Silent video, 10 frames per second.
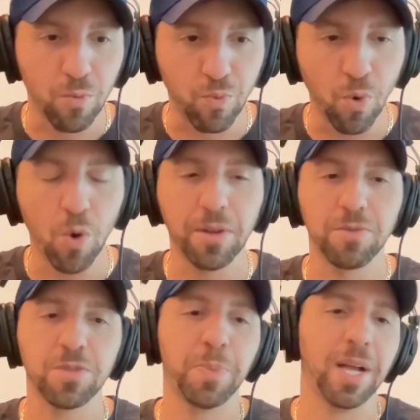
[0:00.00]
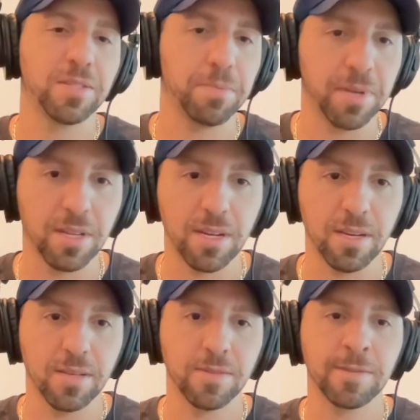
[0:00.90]
role and
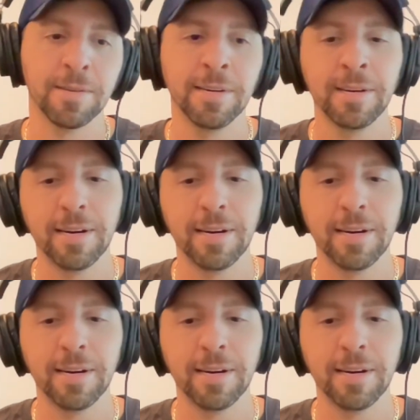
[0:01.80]
responsibility is,